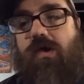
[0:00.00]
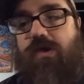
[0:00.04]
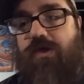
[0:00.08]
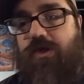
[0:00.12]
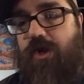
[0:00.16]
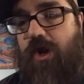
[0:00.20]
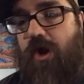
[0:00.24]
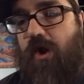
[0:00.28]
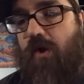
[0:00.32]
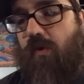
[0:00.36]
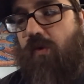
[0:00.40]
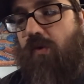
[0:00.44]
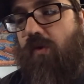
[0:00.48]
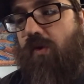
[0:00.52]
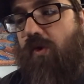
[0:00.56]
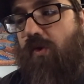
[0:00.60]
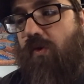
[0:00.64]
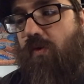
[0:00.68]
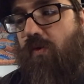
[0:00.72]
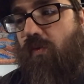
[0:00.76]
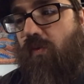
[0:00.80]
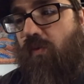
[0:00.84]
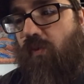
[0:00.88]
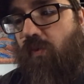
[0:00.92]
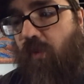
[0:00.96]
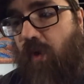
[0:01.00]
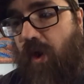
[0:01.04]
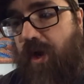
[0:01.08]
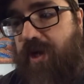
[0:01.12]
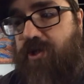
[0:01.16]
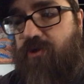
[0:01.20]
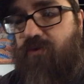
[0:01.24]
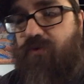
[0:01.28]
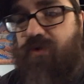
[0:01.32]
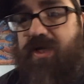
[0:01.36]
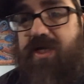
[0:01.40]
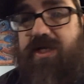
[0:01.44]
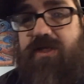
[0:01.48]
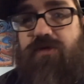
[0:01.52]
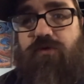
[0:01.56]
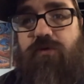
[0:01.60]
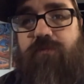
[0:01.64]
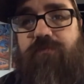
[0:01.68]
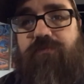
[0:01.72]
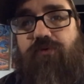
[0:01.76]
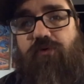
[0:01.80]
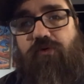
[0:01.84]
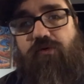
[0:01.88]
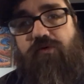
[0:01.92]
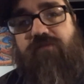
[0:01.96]
you know, what you need to
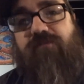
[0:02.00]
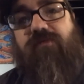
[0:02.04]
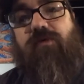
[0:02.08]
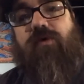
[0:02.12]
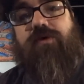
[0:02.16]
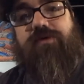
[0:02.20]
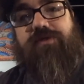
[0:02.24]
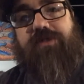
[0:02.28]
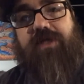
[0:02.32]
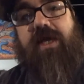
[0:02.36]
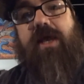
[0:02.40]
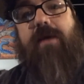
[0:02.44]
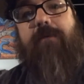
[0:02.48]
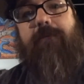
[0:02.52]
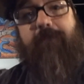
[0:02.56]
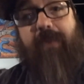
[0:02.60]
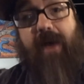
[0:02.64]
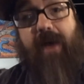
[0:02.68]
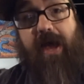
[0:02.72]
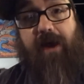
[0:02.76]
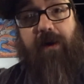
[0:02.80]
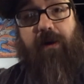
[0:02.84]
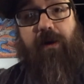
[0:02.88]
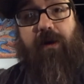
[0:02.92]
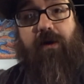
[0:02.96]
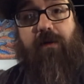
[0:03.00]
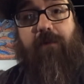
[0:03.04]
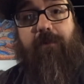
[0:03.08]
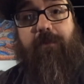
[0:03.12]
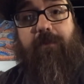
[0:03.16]
improve on to get better.